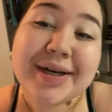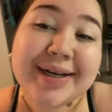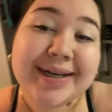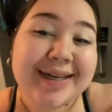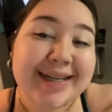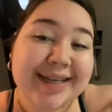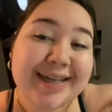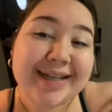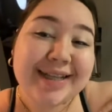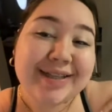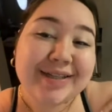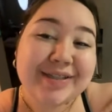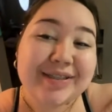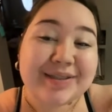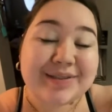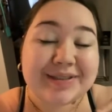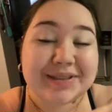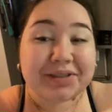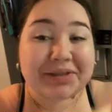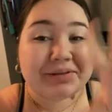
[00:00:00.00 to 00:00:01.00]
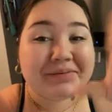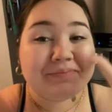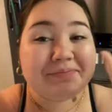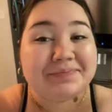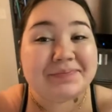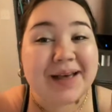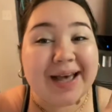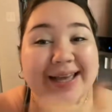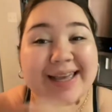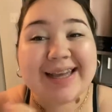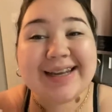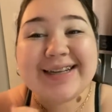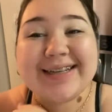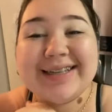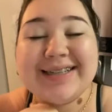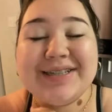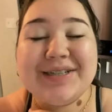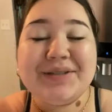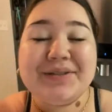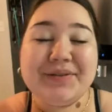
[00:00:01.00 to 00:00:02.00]
Hello and hello, it's myself back at
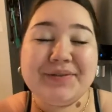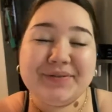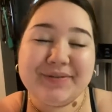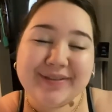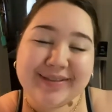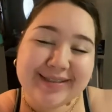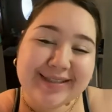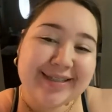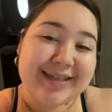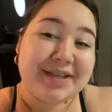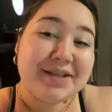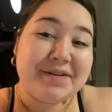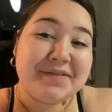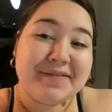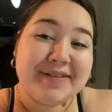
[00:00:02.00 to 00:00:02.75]
again with another